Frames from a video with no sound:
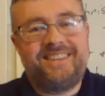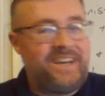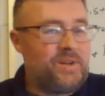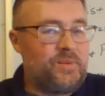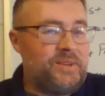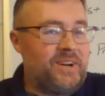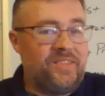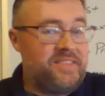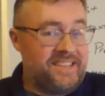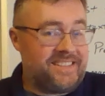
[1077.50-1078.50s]
not only
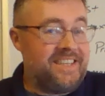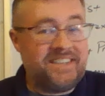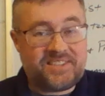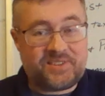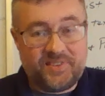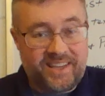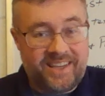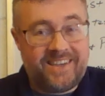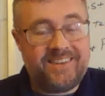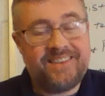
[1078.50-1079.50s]
on this Easter
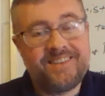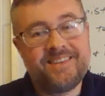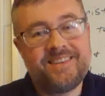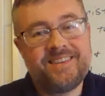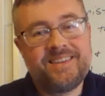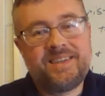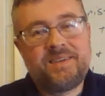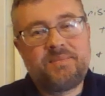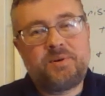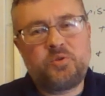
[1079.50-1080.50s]
day,
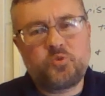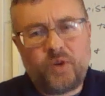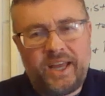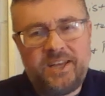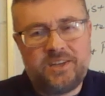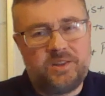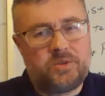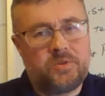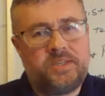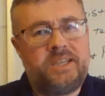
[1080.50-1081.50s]
but
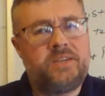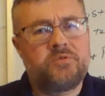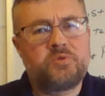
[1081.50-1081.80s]
regularly,